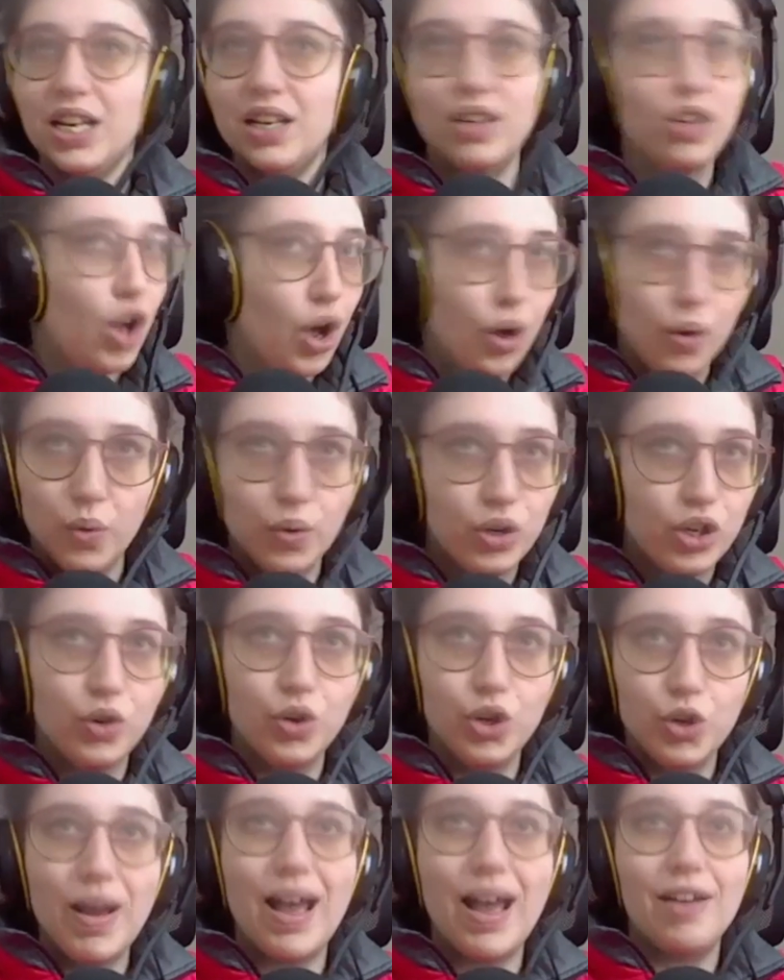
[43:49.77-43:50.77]
No,
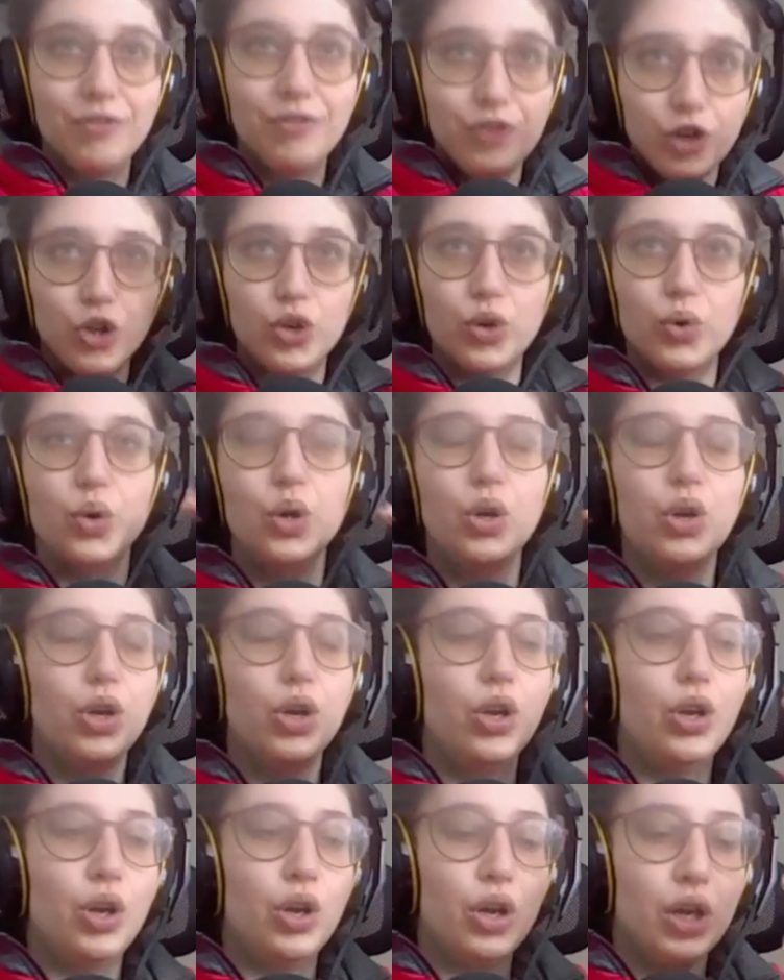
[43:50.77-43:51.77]
you have to
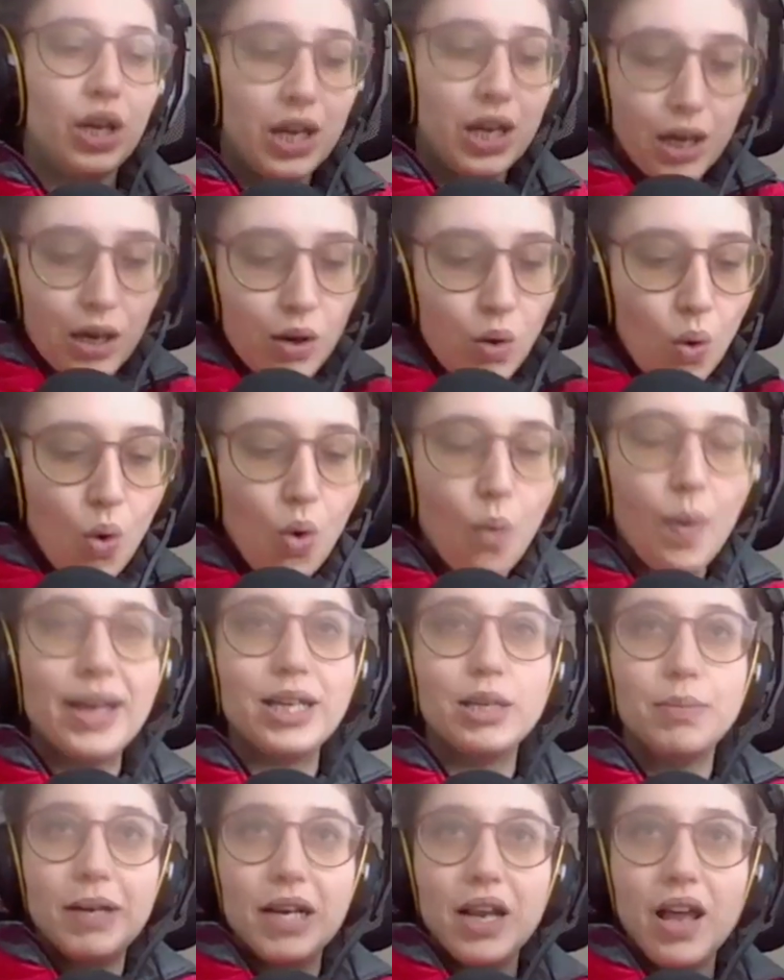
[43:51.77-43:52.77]

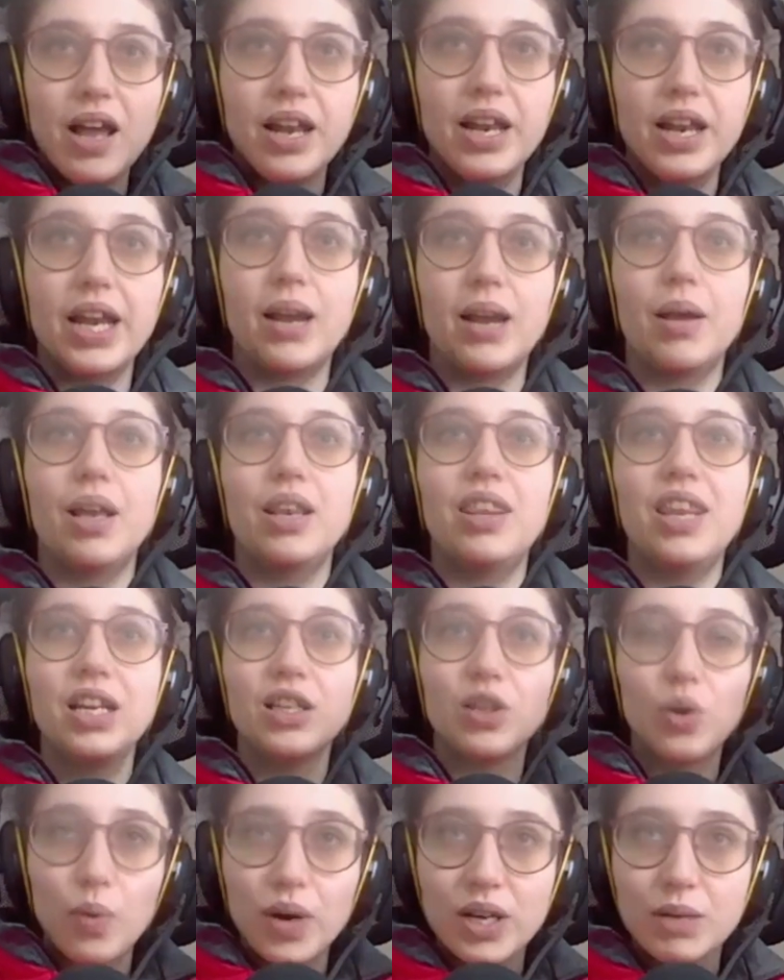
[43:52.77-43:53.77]
always be learning and
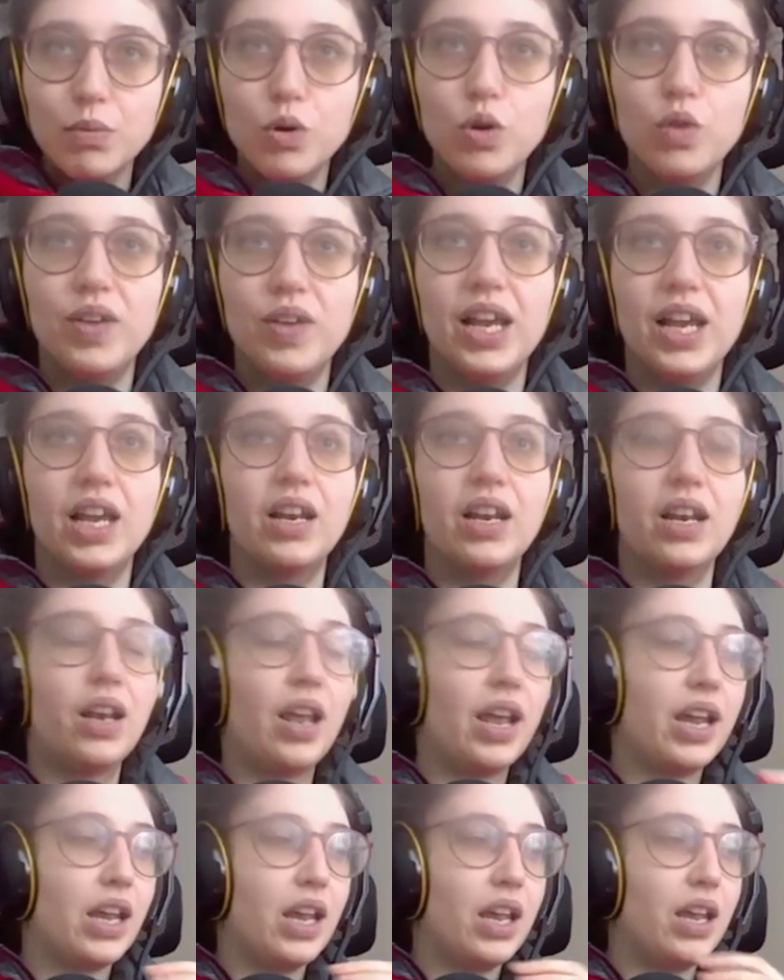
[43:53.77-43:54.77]
things are always moving and
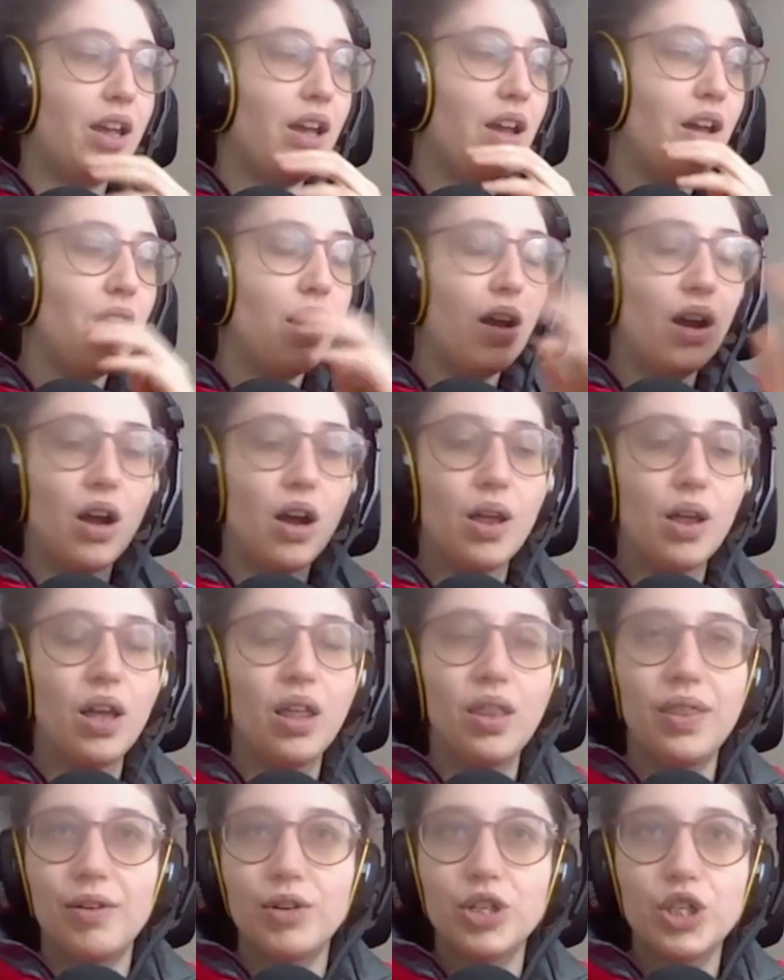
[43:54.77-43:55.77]
like
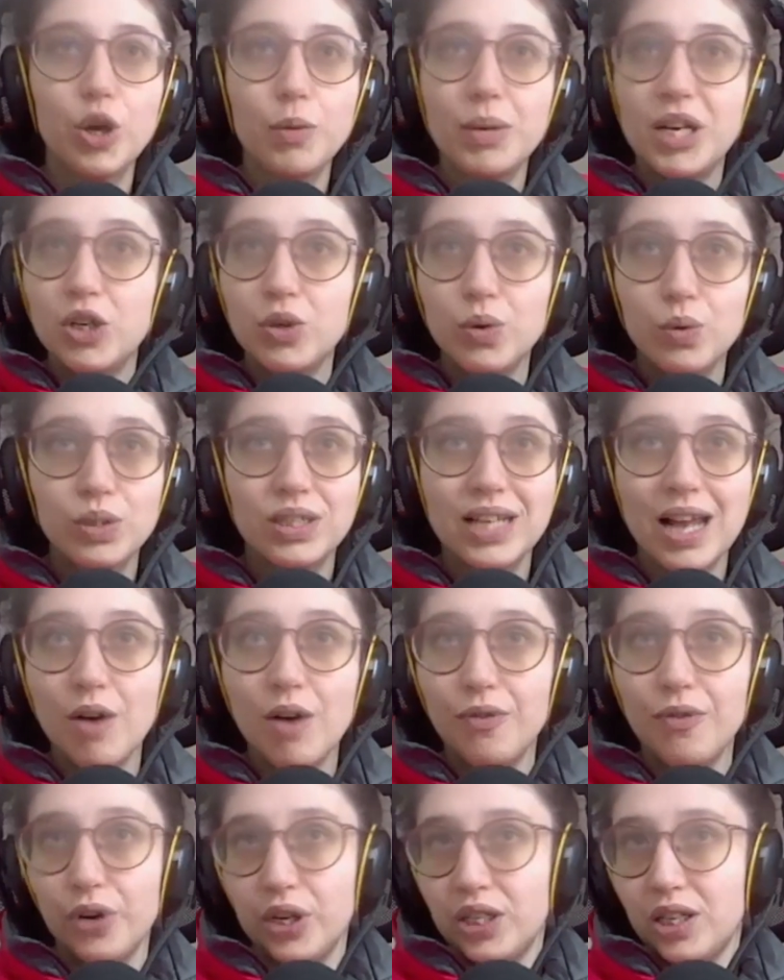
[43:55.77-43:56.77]
there are so many tools now,
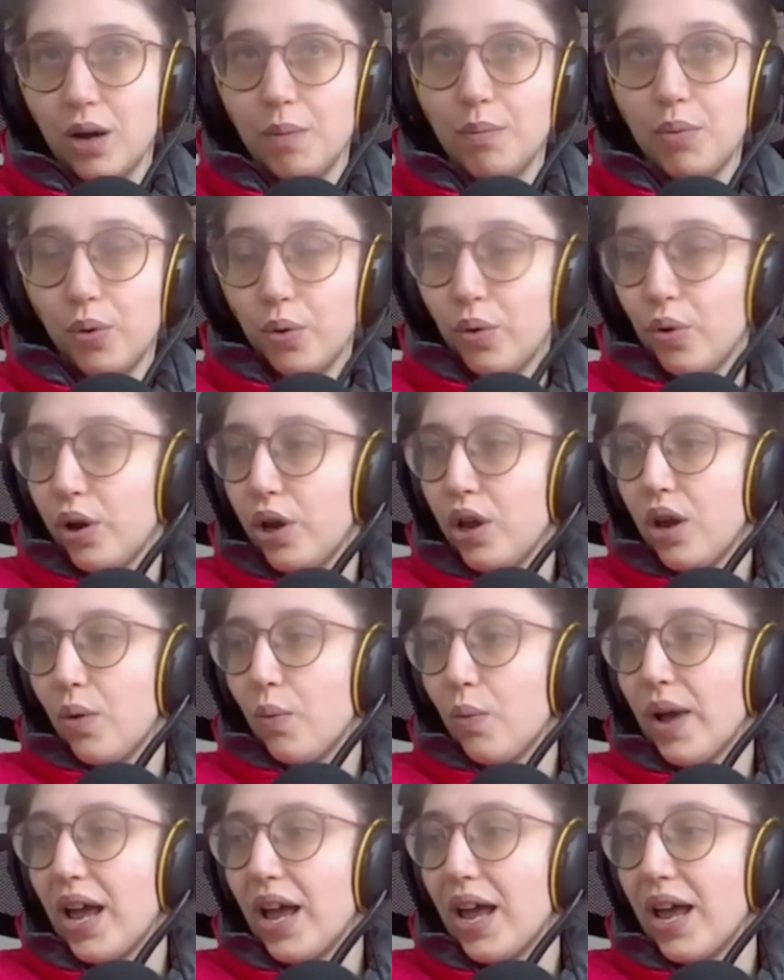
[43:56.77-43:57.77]
for example,
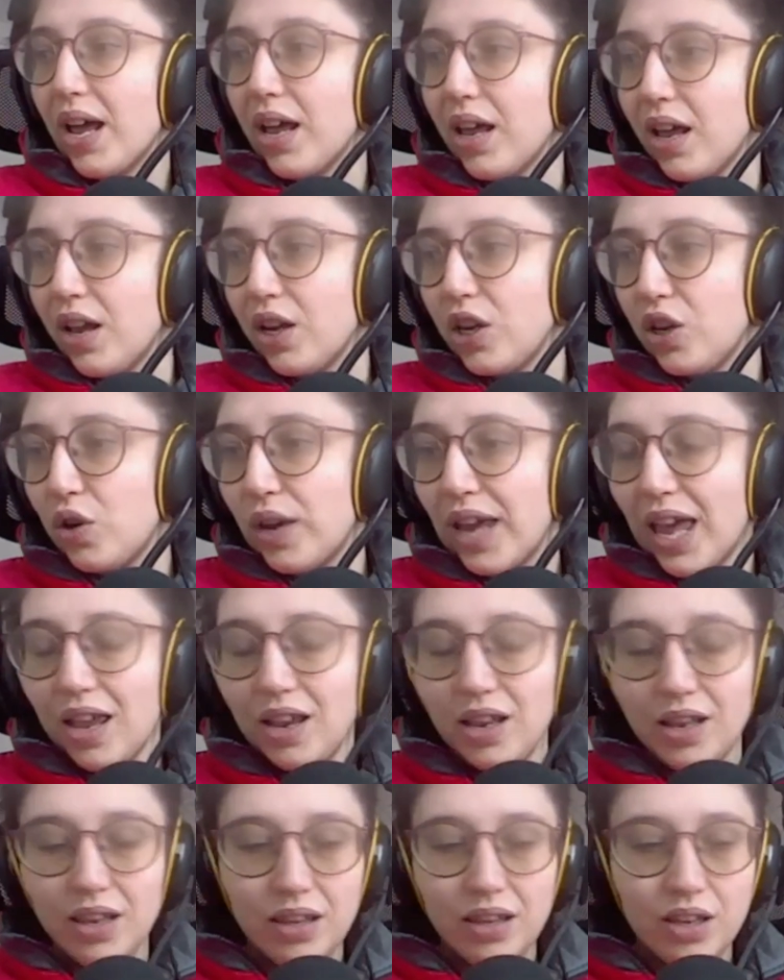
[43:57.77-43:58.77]
where you
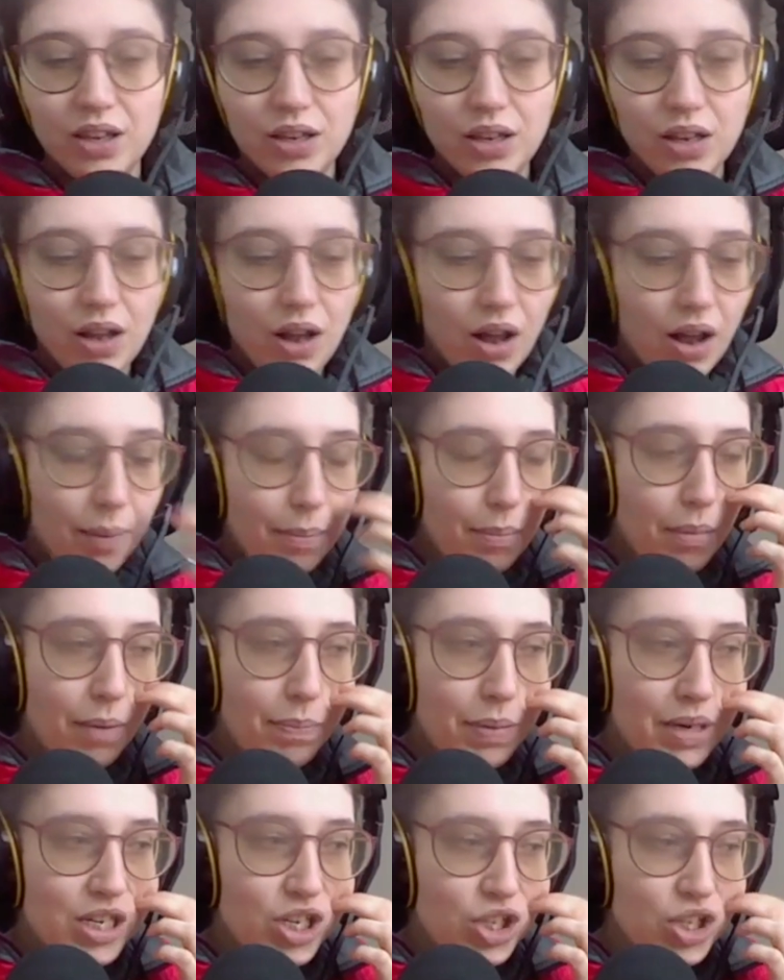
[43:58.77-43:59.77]
get I've
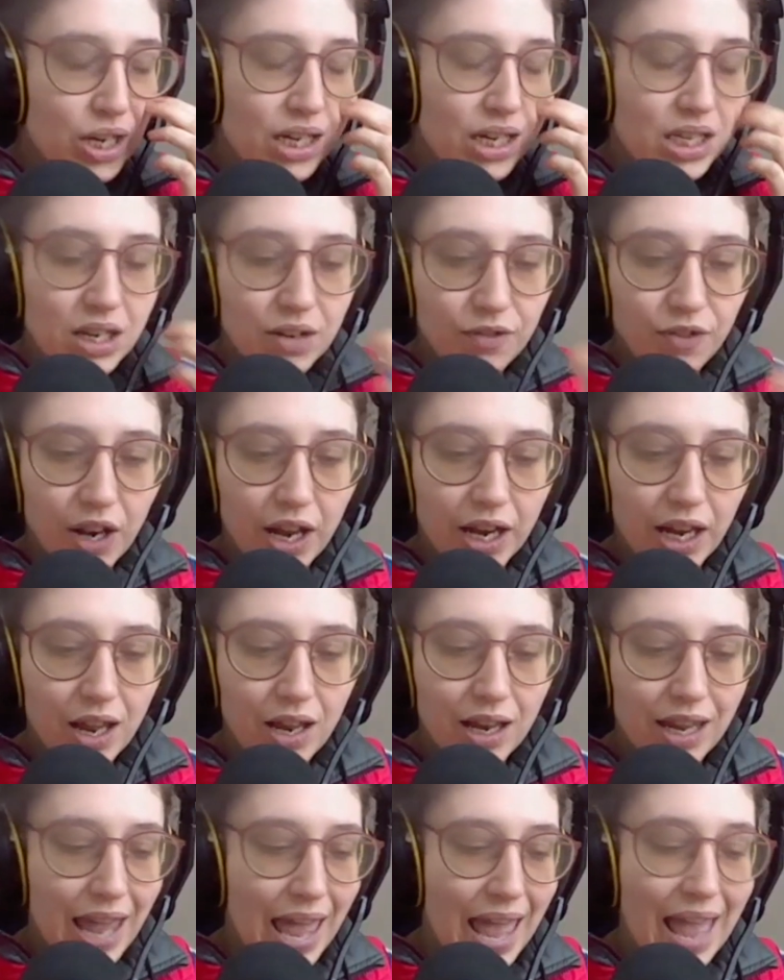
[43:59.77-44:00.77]
been suggested for like
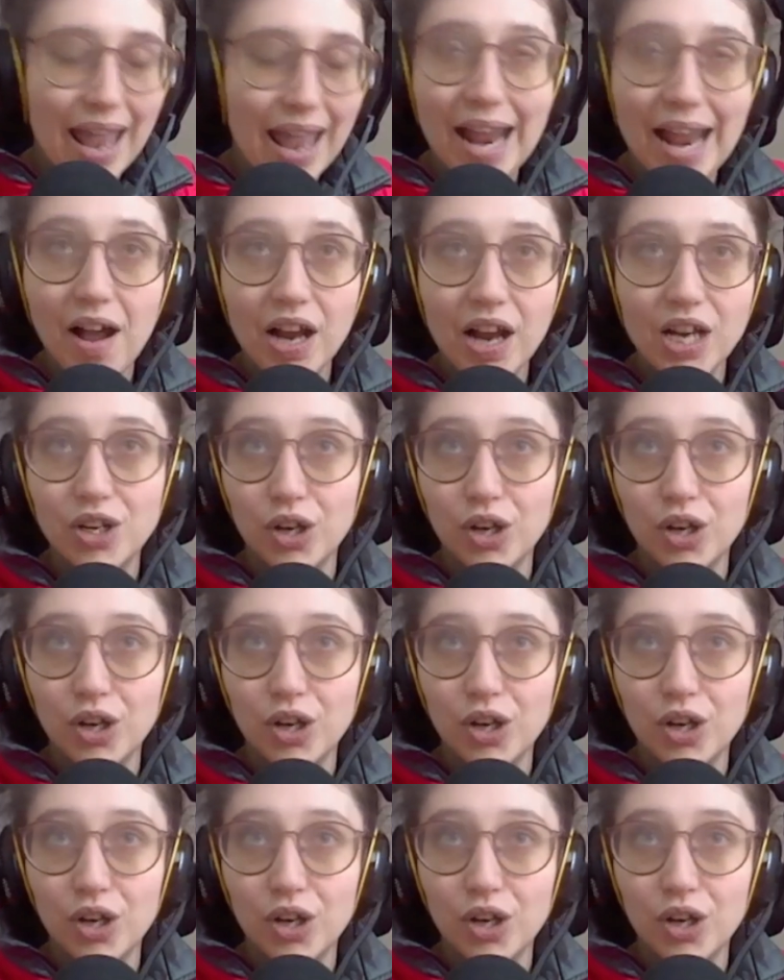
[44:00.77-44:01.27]
get AI to